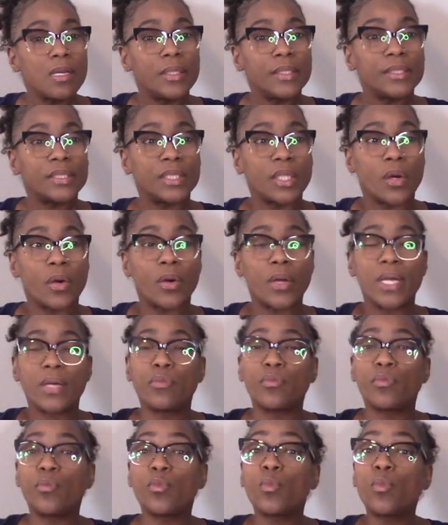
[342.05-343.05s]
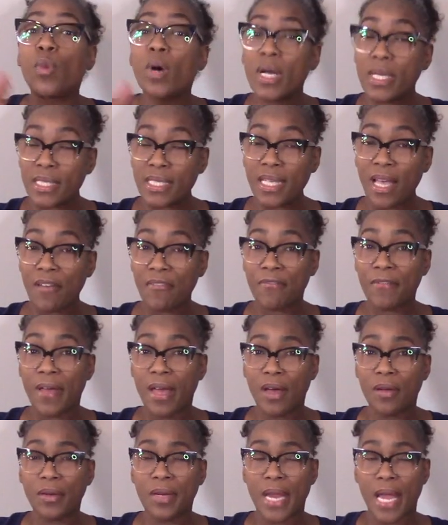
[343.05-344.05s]
So once I
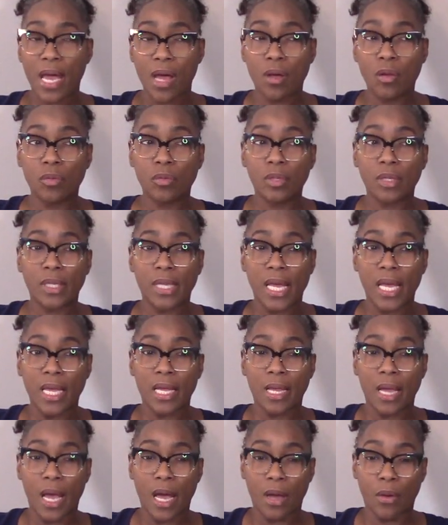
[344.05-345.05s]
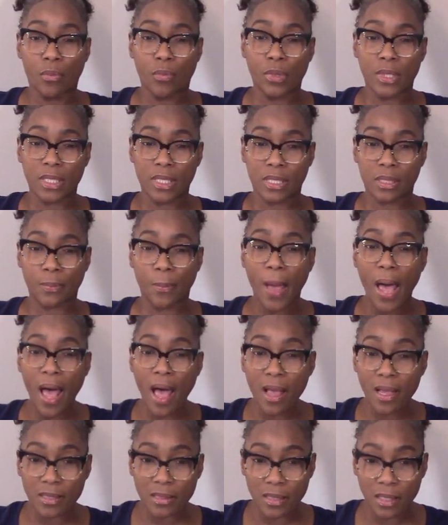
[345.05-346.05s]
found out that I was
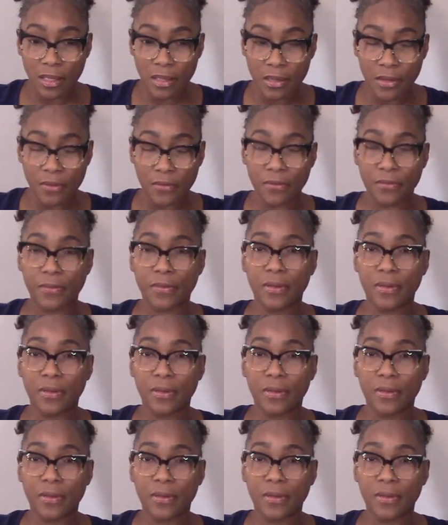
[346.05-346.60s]
positive,